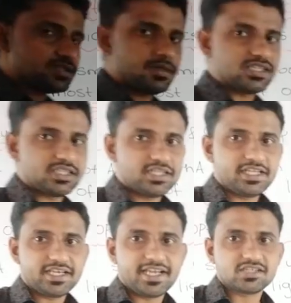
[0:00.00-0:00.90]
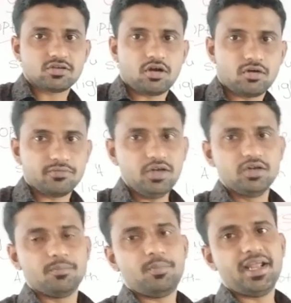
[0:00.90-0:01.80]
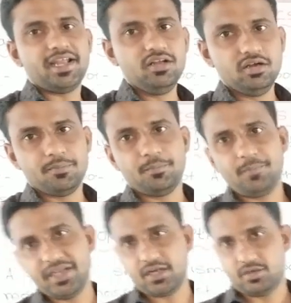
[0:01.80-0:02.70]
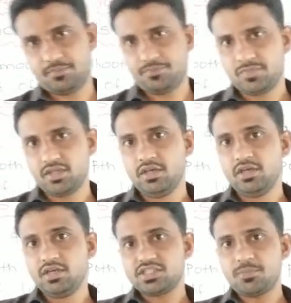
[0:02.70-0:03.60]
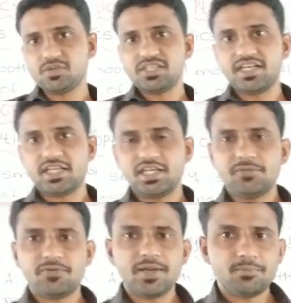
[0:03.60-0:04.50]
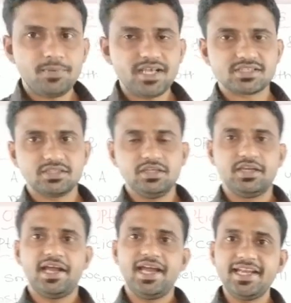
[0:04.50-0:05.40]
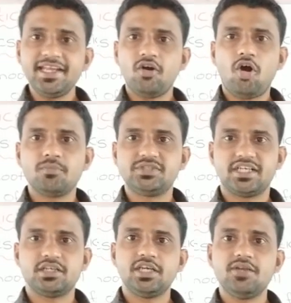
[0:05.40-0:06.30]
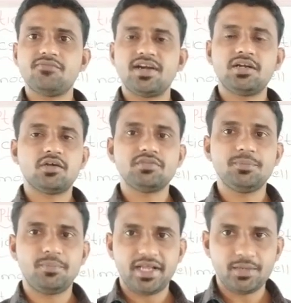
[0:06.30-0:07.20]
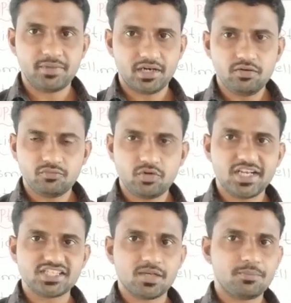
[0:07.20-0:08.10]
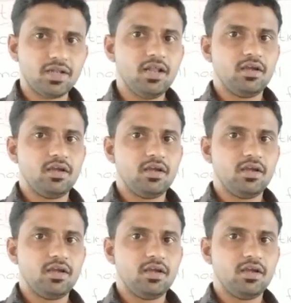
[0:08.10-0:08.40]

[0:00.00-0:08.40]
place in the case of a plane mirror. Suppose that if I place any object in front of the plane mirror, for example,